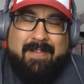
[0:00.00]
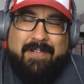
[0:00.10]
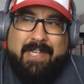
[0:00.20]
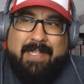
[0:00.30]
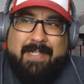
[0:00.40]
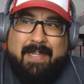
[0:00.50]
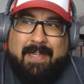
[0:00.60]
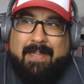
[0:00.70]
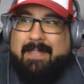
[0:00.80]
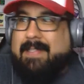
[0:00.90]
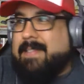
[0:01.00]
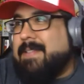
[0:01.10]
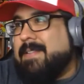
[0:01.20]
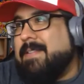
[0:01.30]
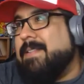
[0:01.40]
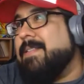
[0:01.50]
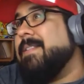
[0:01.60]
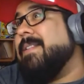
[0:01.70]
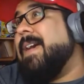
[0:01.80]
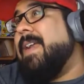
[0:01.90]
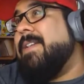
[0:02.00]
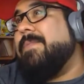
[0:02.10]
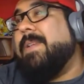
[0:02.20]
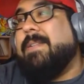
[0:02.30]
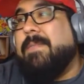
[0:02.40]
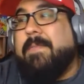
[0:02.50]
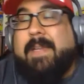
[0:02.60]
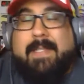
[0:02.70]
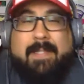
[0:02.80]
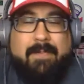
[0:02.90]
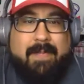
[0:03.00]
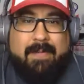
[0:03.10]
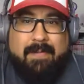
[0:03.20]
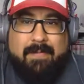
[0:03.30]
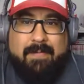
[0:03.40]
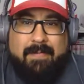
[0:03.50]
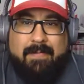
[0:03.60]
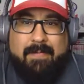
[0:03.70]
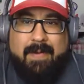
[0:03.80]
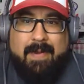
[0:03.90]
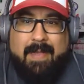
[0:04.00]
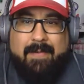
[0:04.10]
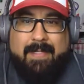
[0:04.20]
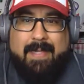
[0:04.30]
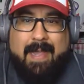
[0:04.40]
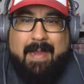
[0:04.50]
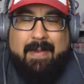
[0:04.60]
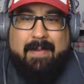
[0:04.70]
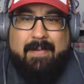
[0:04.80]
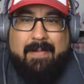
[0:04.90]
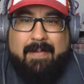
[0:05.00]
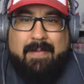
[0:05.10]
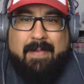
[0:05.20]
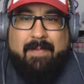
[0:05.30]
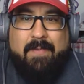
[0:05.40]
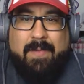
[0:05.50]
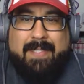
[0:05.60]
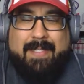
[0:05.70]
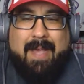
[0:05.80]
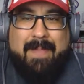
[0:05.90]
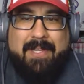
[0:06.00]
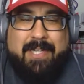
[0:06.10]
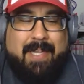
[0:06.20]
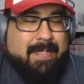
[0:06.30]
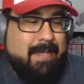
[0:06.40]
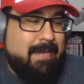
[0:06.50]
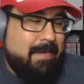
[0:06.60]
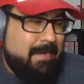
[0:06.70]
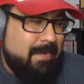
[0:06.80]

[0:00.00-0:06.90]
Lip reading: Jesse is. I don't know what he's doing right now. He's hiding. Everyone summon Jesse.